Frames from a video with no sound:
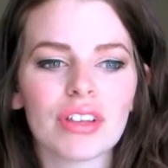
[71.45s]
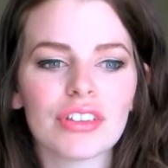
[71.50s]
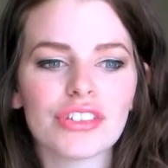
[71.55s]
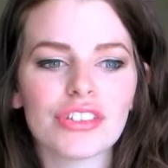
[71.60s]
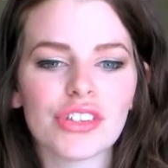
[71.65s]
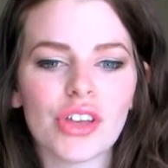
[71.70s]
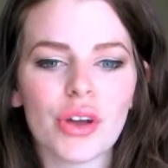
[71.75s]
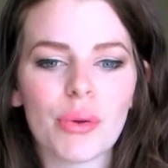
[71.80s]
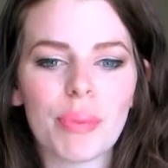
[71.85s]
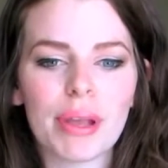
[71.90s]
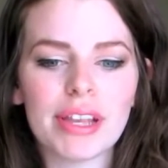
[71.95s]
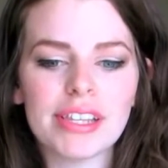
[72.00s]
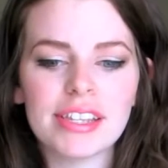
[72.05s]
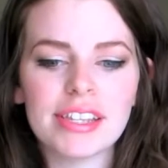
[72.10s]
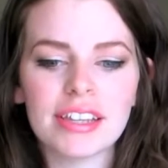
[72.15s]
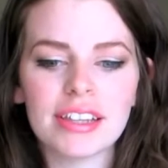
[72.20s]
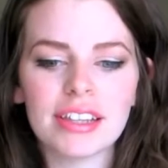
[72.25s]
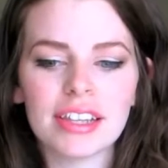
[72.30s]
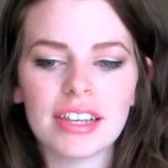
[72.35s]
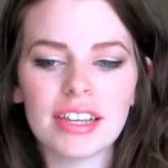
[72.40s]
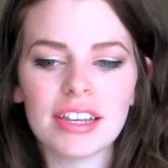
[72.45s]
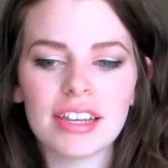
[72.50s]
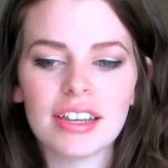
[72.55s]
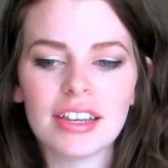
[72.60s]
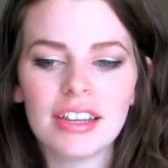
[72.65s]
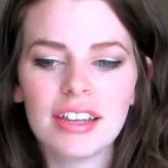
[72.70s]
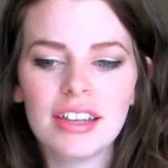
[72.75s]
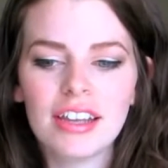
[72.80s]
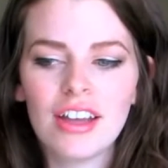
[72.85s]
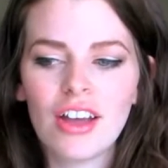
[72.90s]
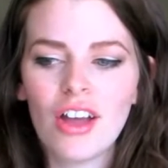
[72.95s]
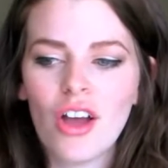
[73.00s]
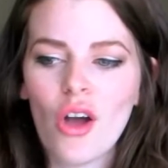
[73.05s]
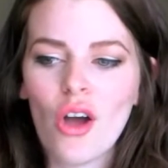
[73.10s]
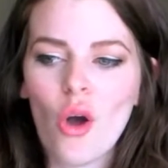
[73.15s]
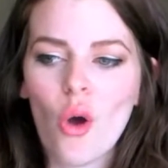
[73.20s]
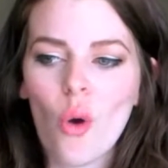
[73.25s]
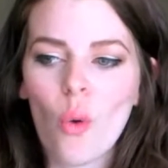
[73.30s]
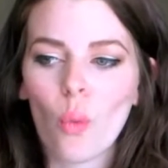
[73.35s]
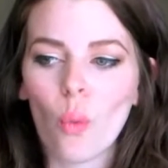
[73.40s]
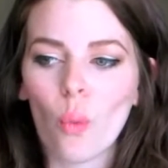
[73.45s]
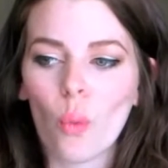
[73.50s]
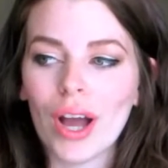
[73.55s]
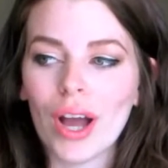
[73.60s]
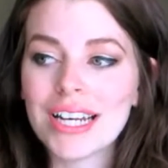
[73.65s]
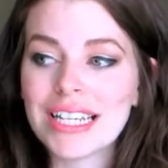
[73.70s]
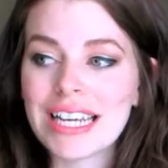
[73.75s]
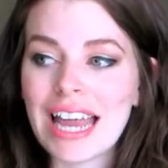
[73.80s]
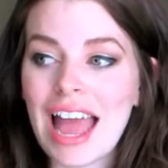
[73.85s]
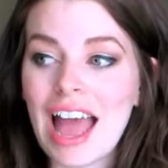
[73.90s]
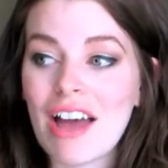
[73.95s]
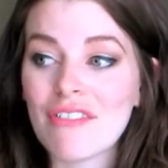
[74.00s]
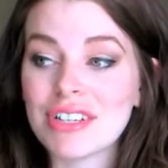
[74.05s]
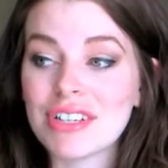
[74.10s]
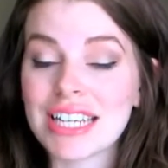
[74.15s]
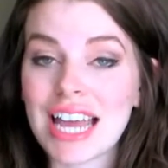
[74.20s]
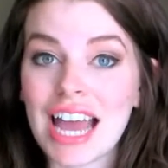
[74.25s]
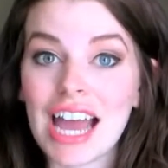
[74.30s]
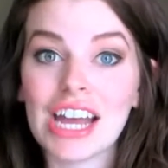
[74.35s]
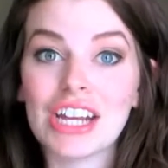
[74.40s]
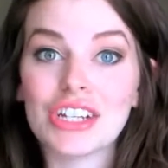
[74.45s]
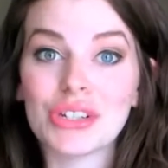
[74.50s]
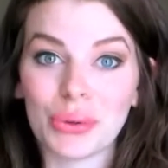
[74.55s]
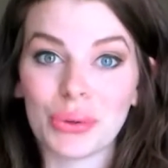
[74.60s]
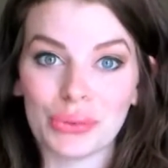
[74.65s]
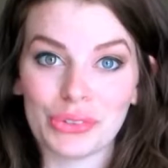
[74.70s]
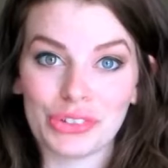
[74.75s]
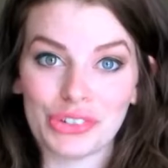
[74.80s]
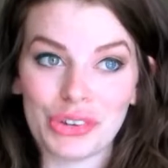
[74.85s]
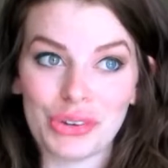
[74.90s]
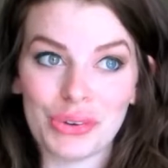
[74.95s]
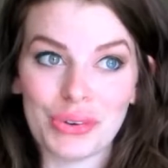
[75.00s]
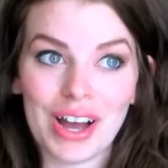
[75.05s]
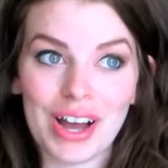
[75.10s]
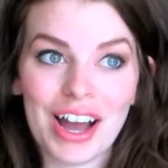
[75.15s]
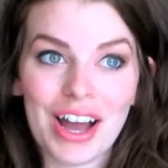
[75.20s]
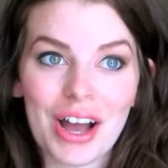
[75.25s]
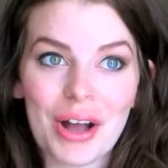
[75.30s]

So basically, what haven't I told you?